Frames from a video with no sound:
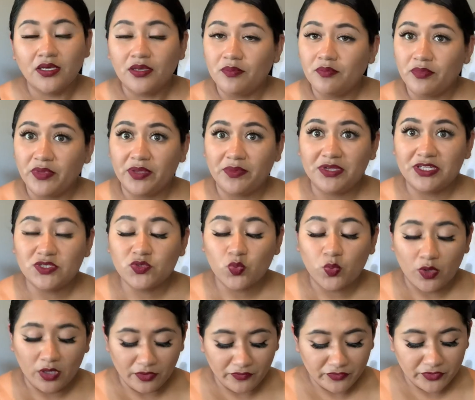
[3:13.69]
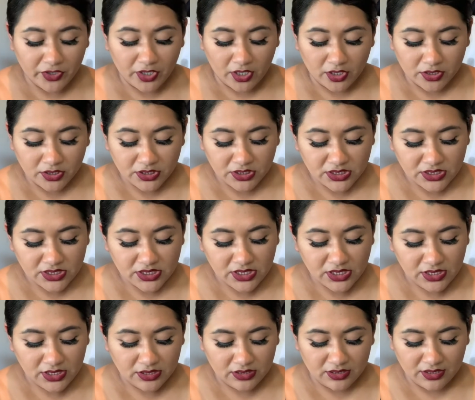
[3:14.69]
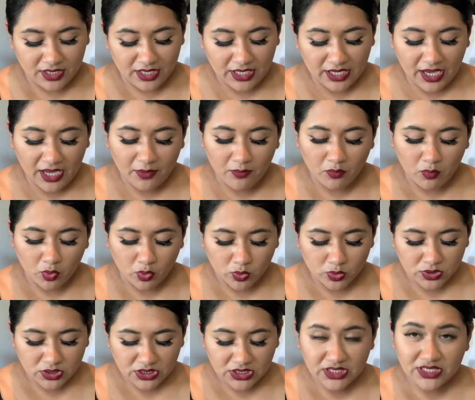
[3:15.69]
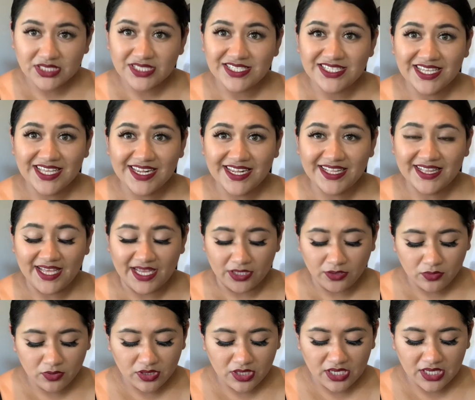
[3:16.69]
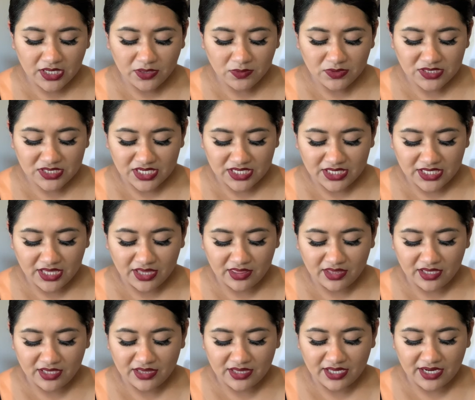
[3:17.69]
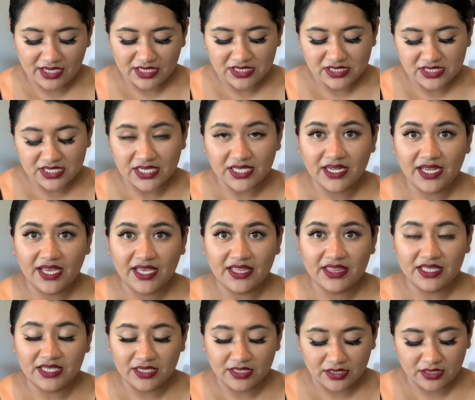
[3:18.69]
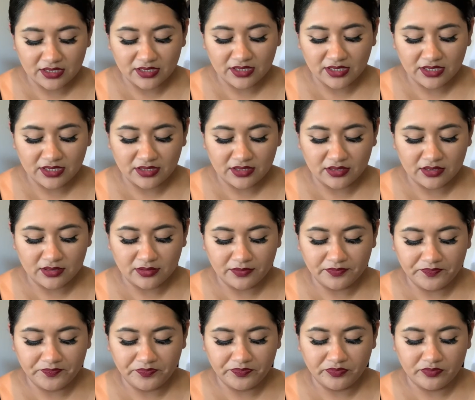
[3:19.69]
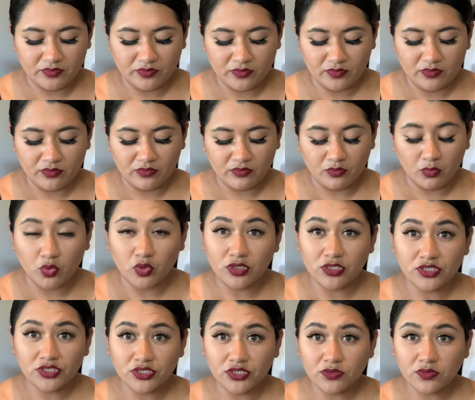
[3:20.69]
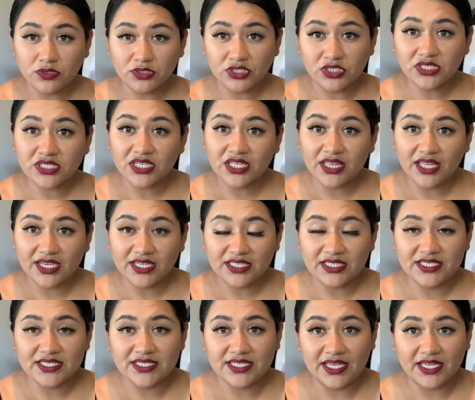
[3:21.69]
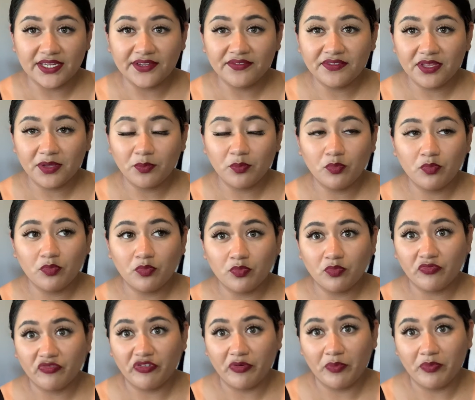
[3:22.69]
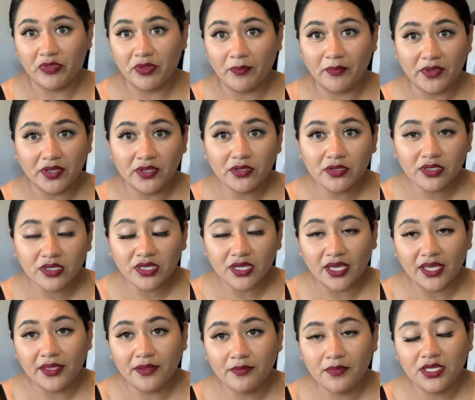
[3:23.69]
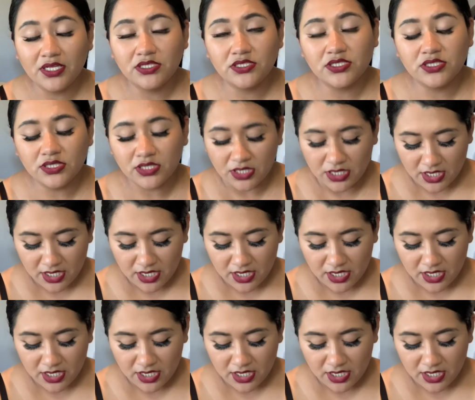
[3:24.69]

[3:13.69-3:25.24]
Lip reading: maybe $12. They got moldy inside, and I don't think it was anything that I did. I think like moisture will just collect inside of them from the milk, I imagine,